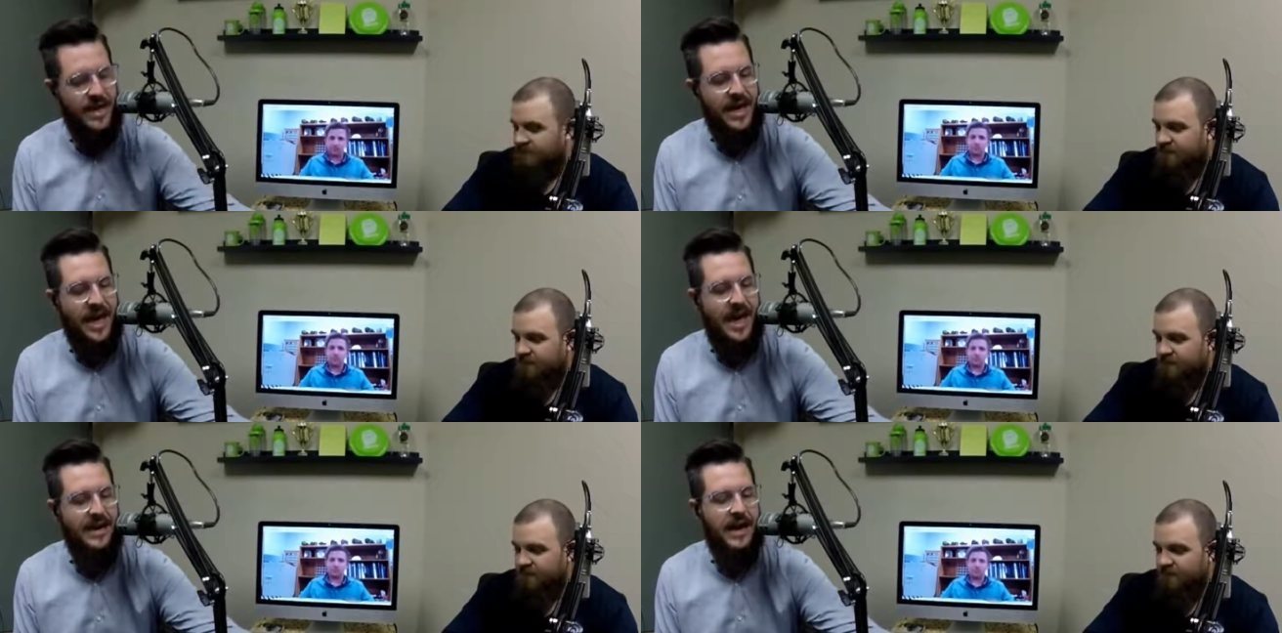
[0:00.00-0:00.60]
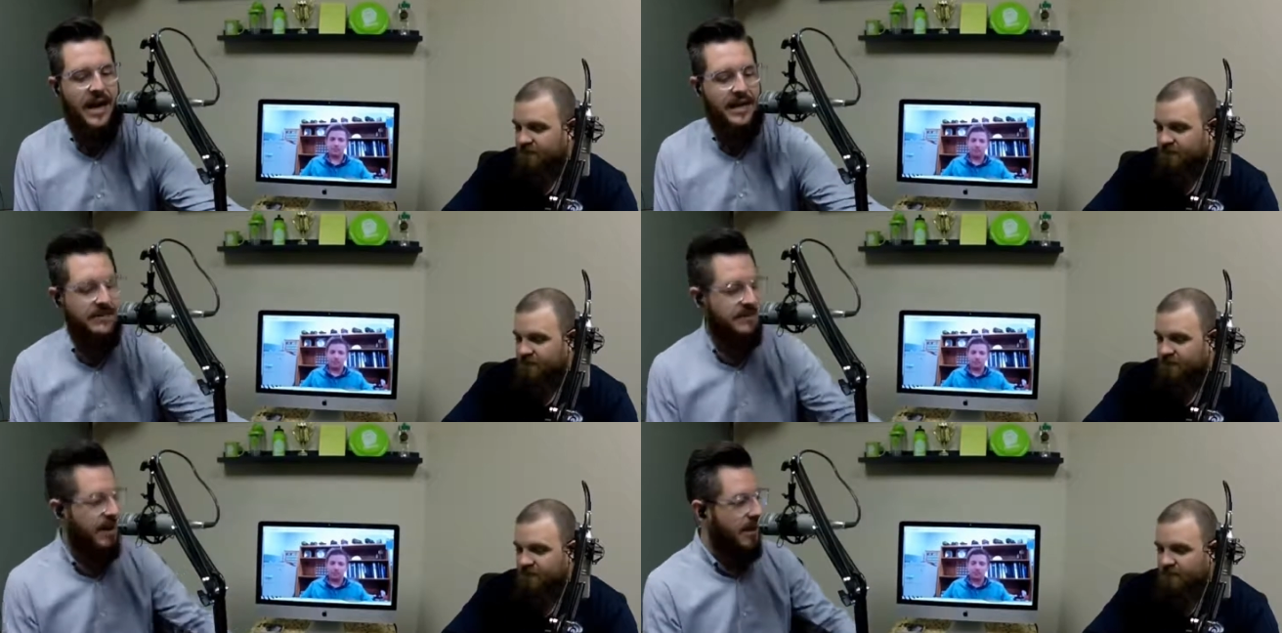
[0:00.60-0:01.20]
Speaker 1: and uh,
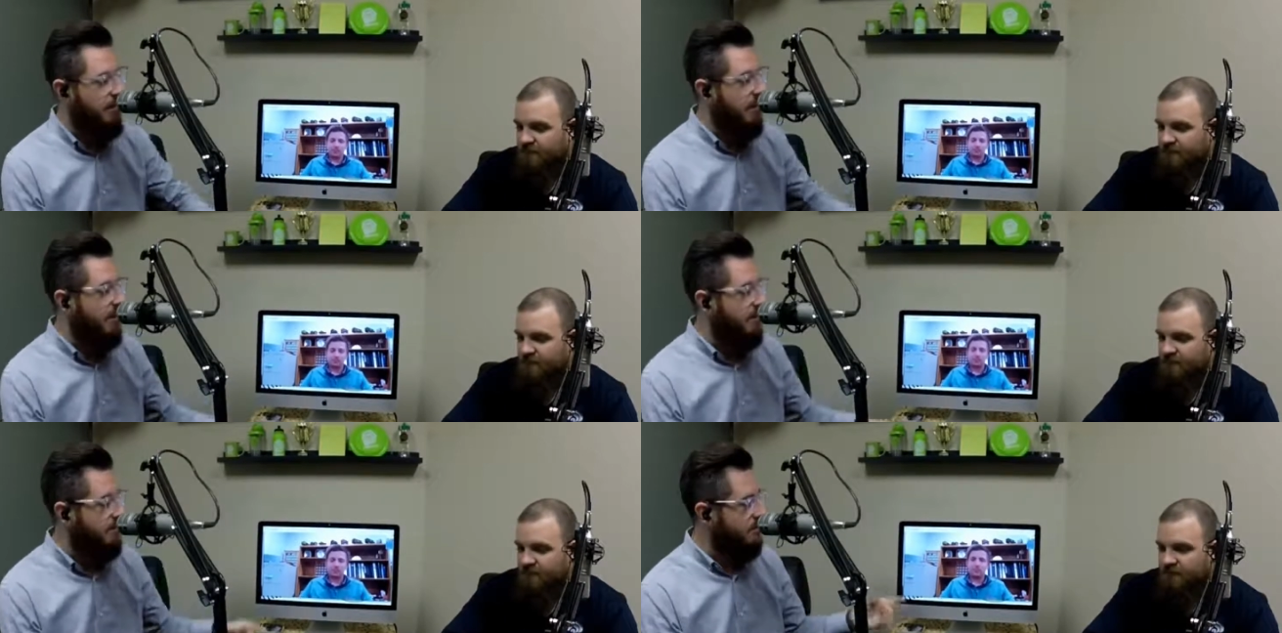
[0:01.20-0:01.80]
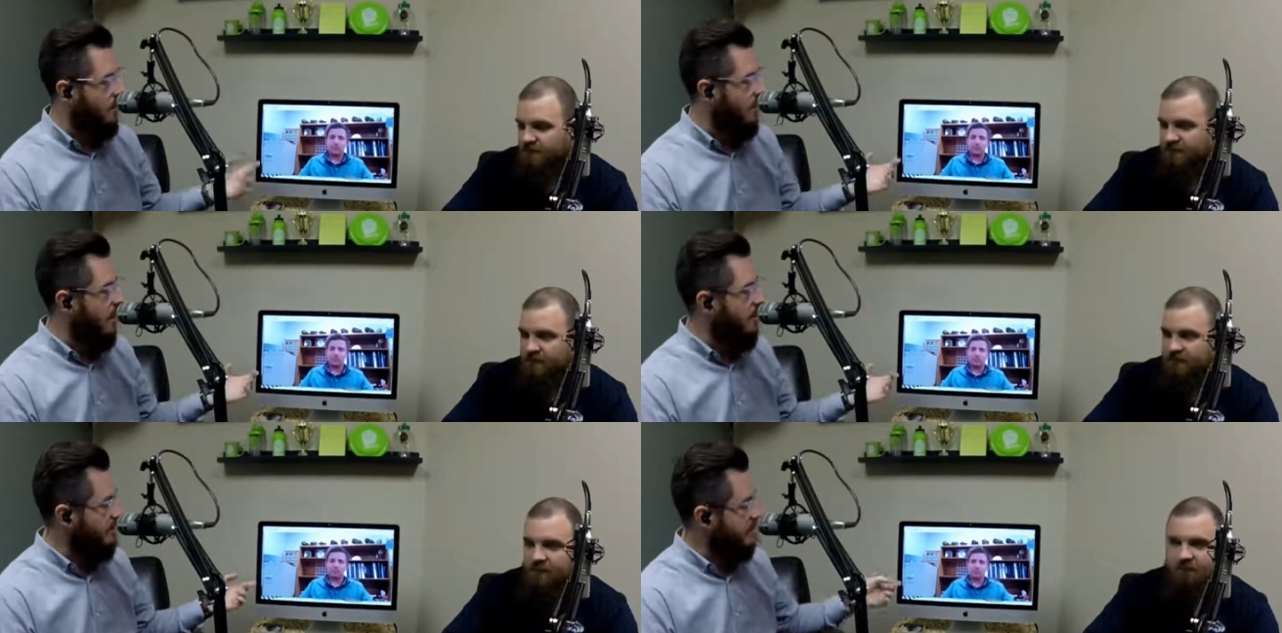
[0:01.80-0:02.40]
his name is Tony
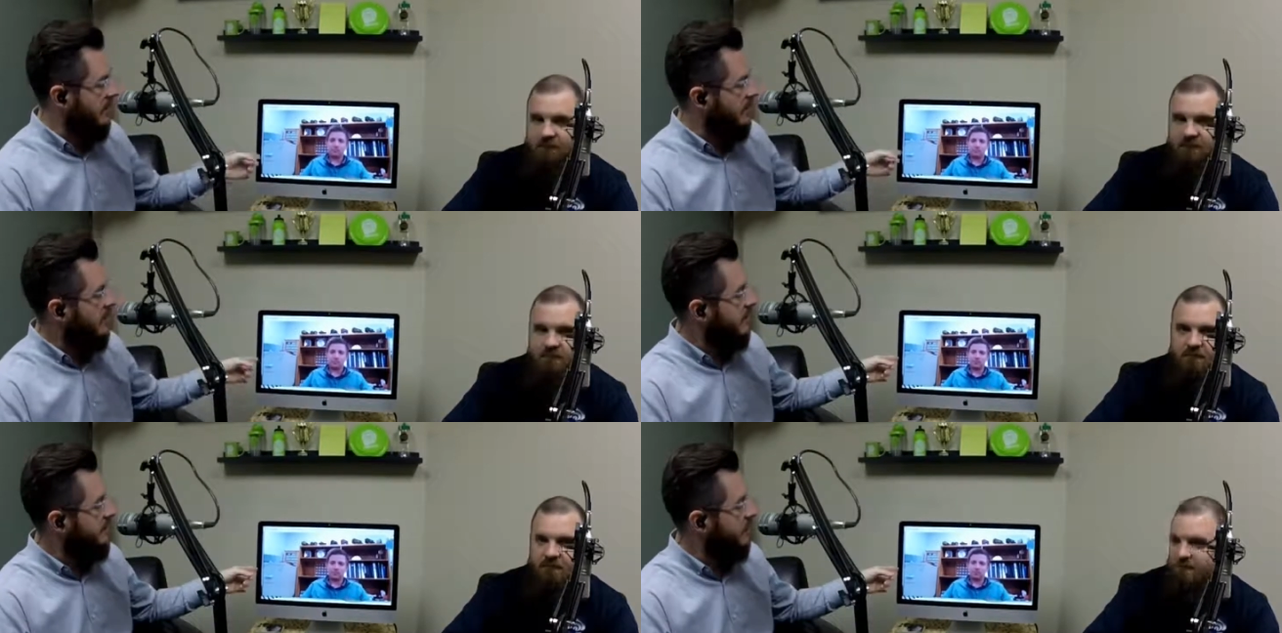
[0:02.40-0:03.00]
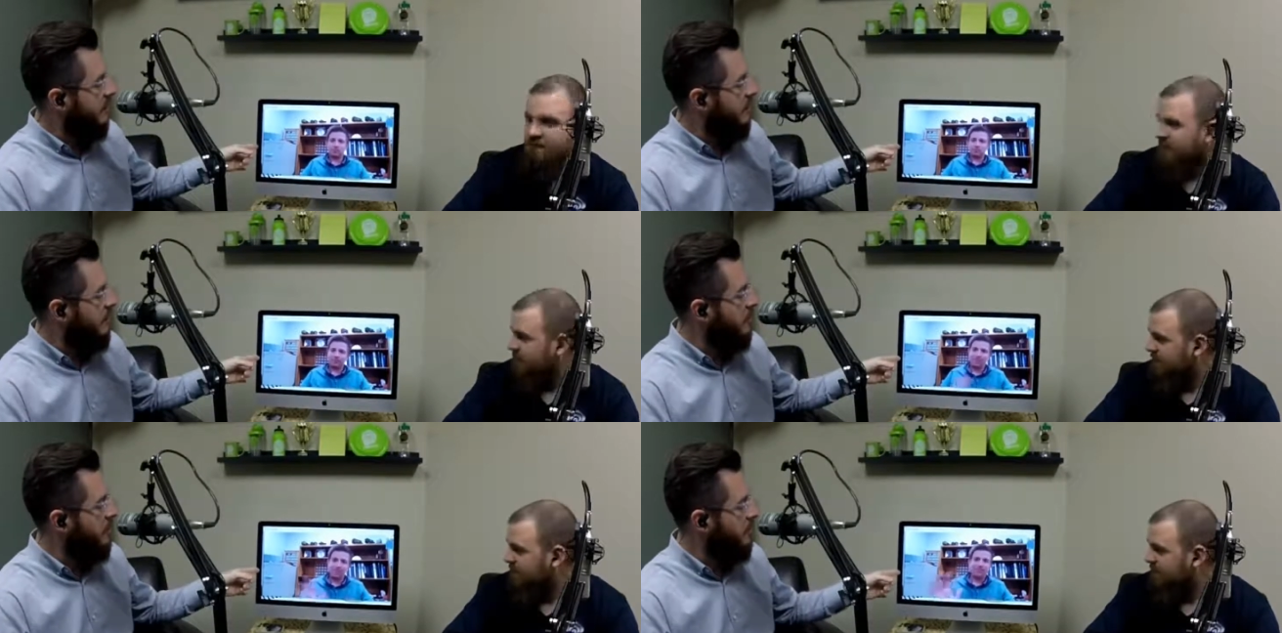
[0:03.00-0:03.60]
Hokanson from
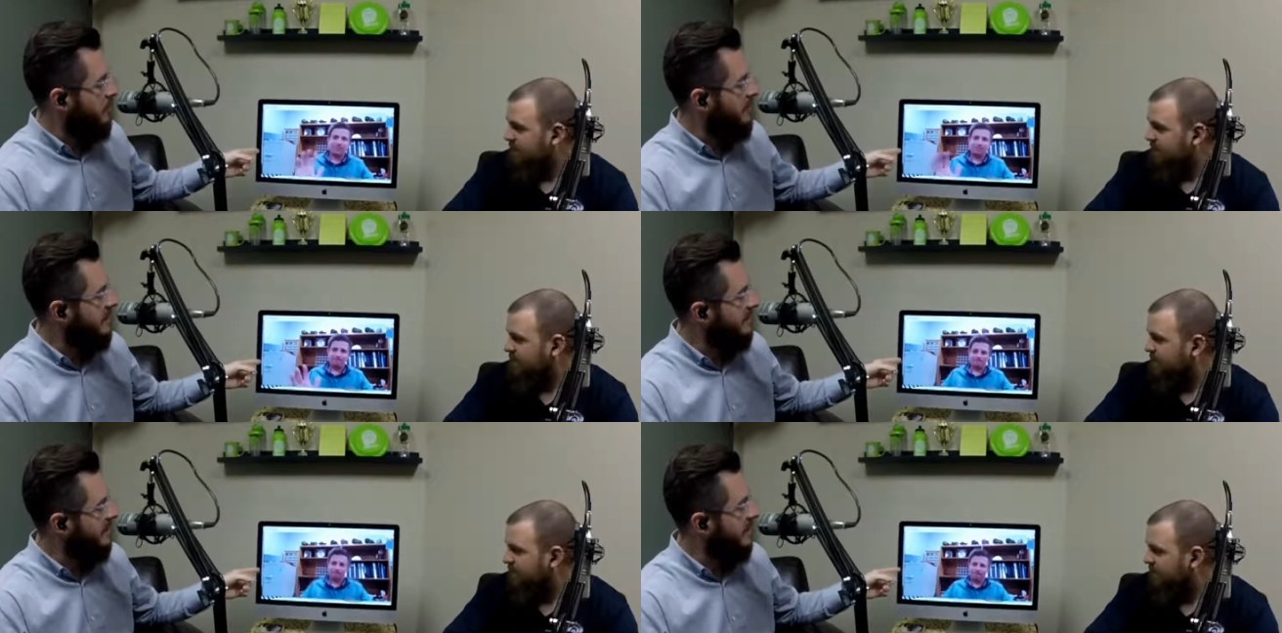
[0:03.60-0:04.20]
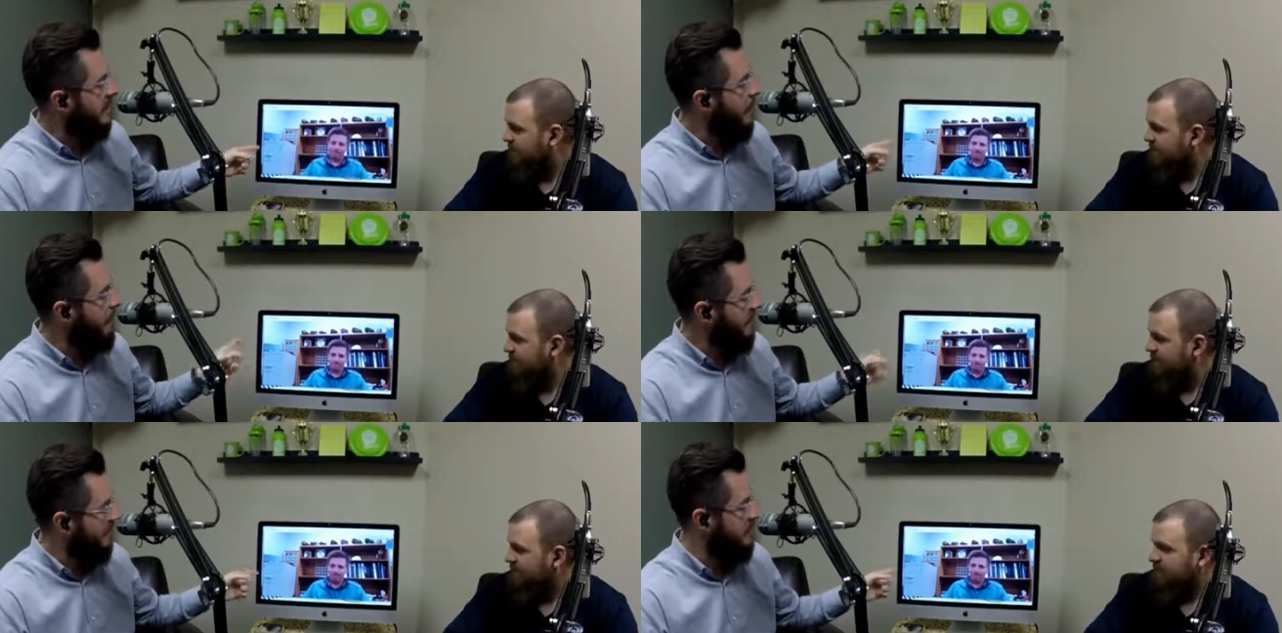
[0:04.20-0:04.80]
Bloomington,
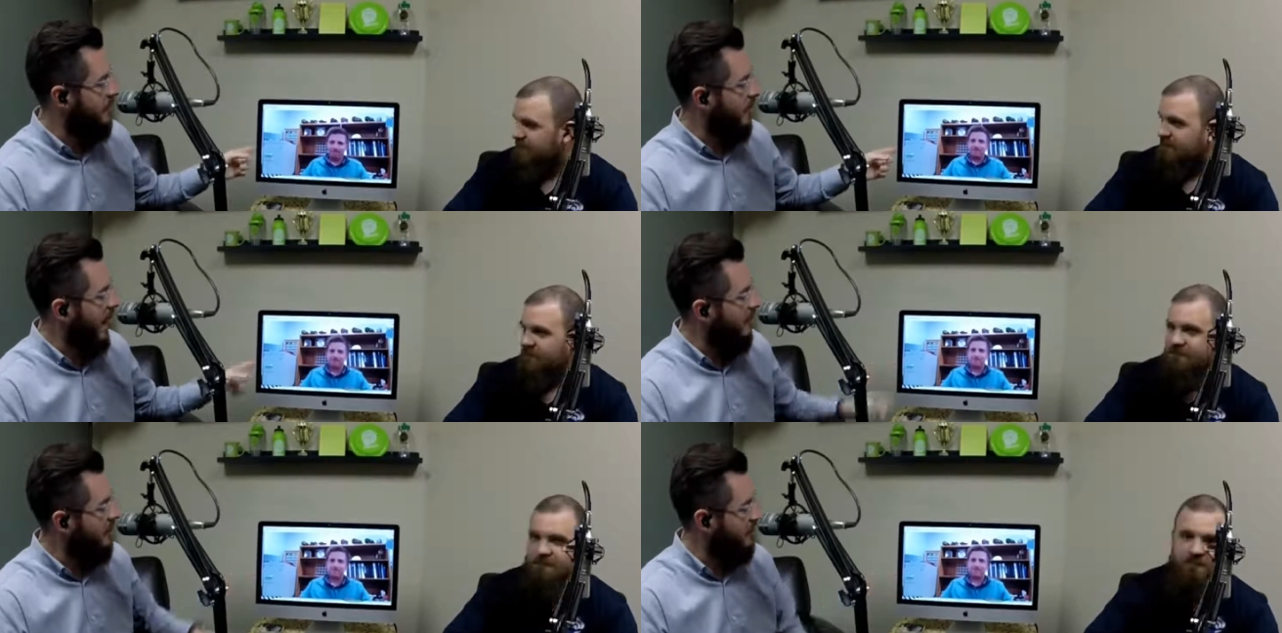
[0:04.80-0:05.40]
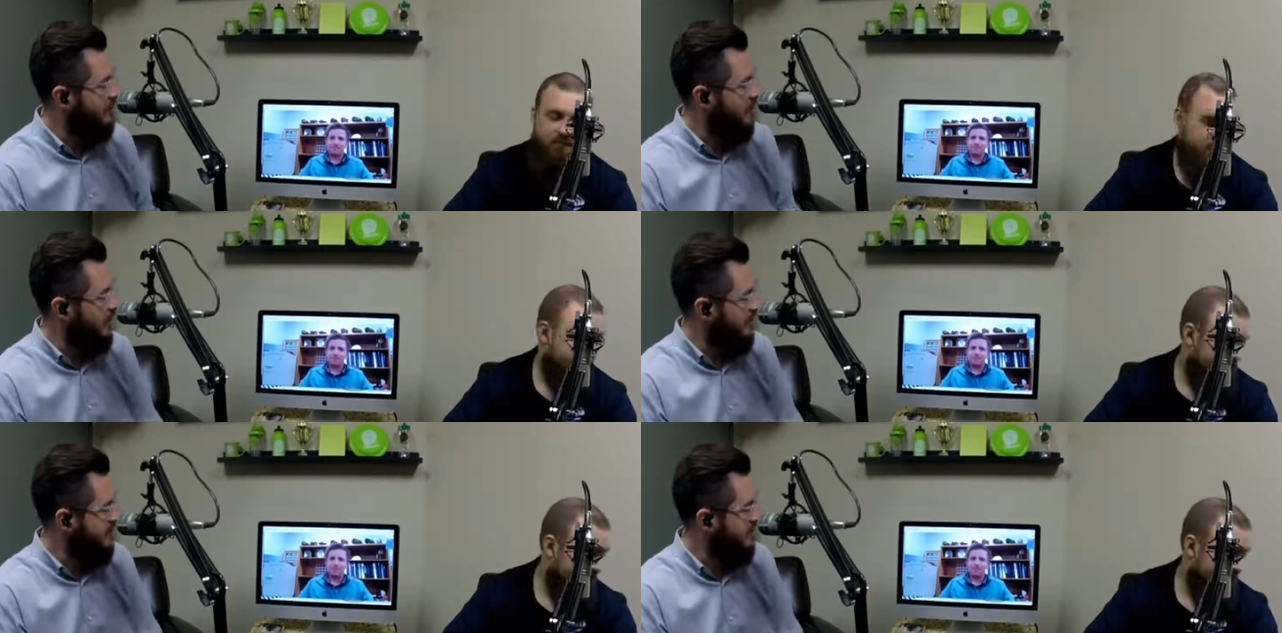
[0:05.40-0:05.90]
Minnesota. How you doing, Tony?